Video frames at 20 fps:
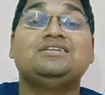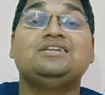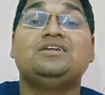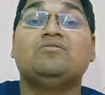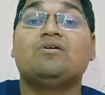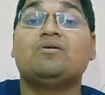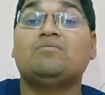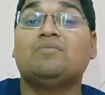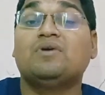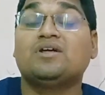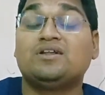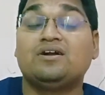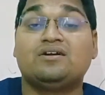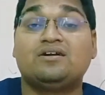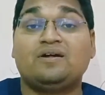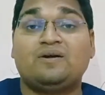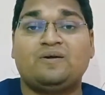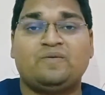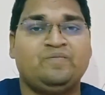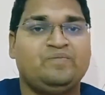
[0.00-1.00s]
in your
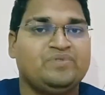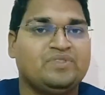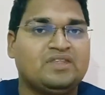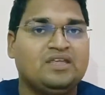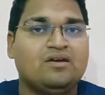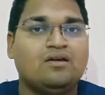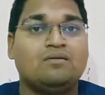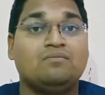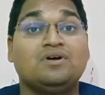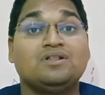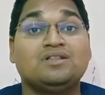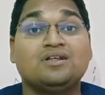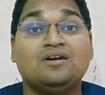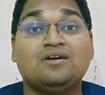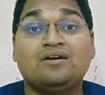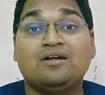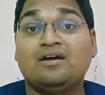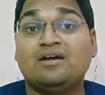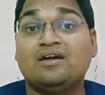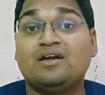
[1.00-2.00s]
mother tongue. Your
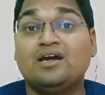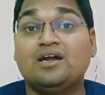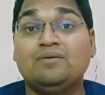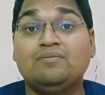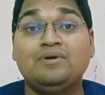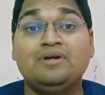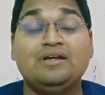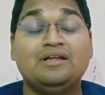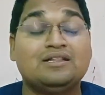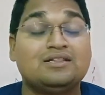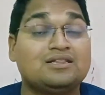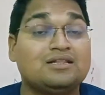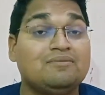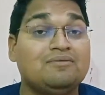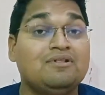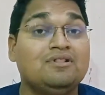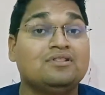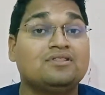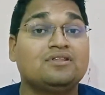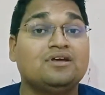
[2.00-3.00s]
mother tongue can be
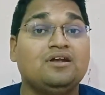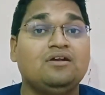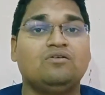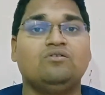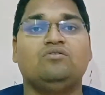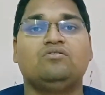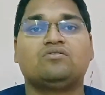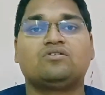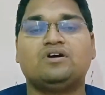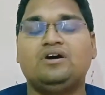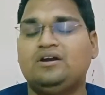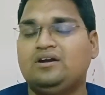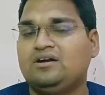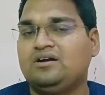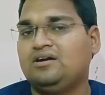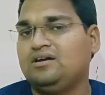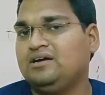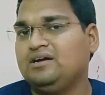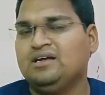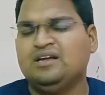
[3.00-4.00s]
Tamil, Telugu,
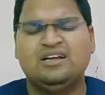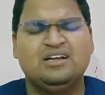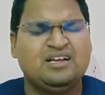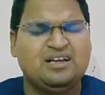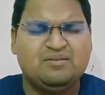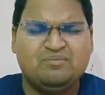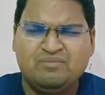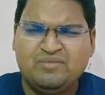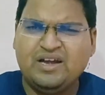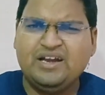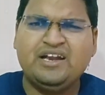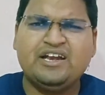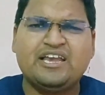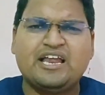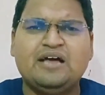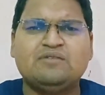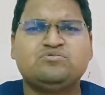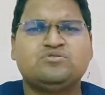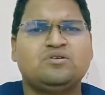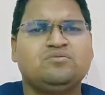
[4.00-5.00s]
Kannada, many
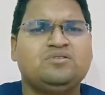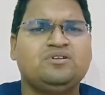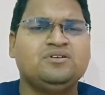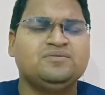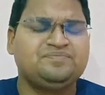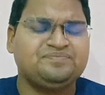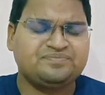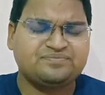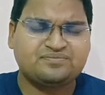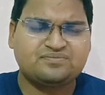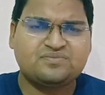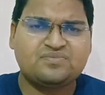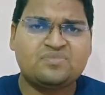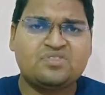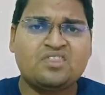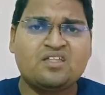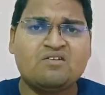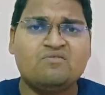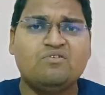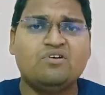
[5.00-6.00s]
types of the
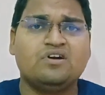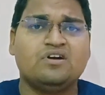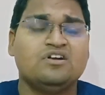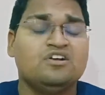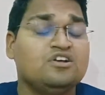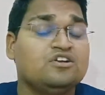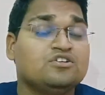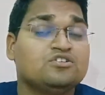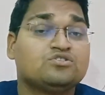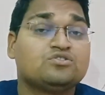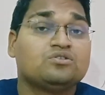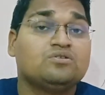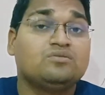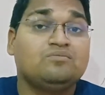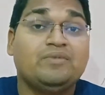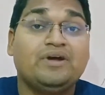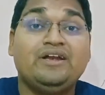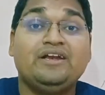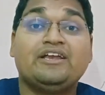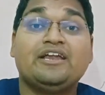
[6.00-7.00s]
word, so
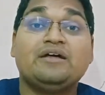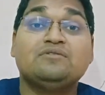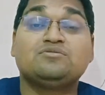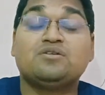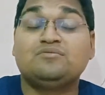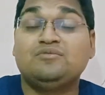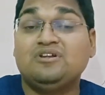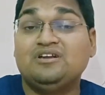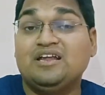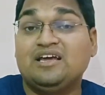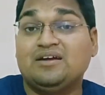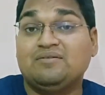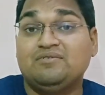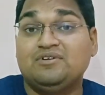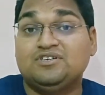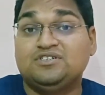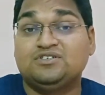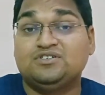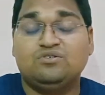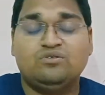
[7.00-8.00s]
many types of the
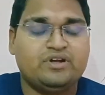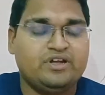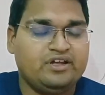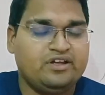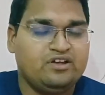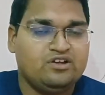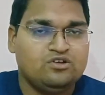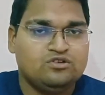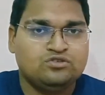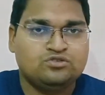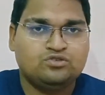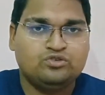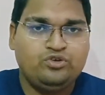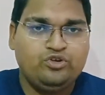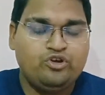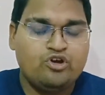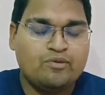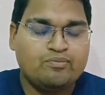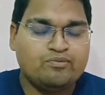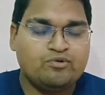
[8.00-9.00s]
language. Okay, so
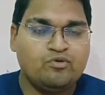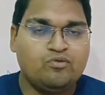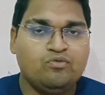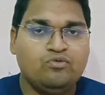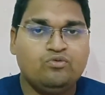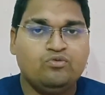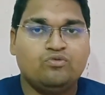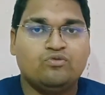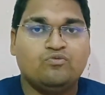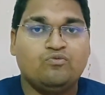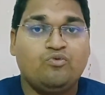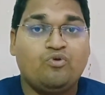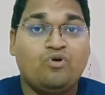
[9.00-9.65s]
you have to